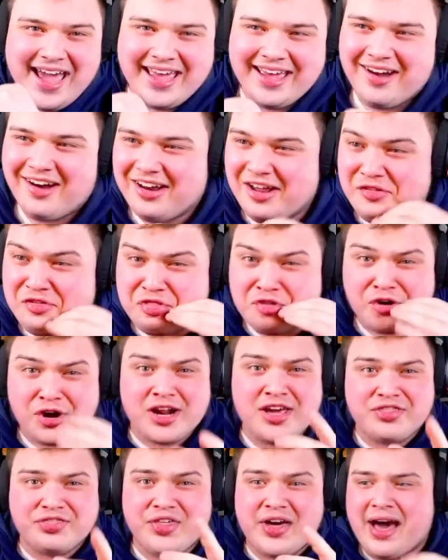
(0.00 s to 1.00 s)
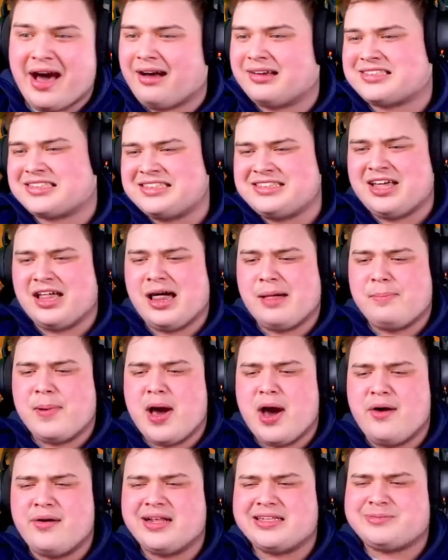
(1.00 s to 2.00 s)
on a $3,000
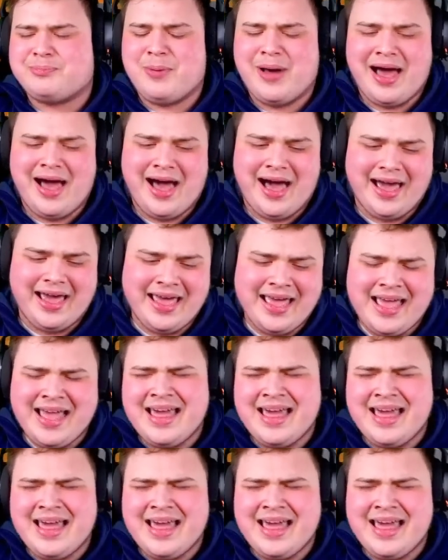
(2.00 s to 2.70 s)
bonus buy.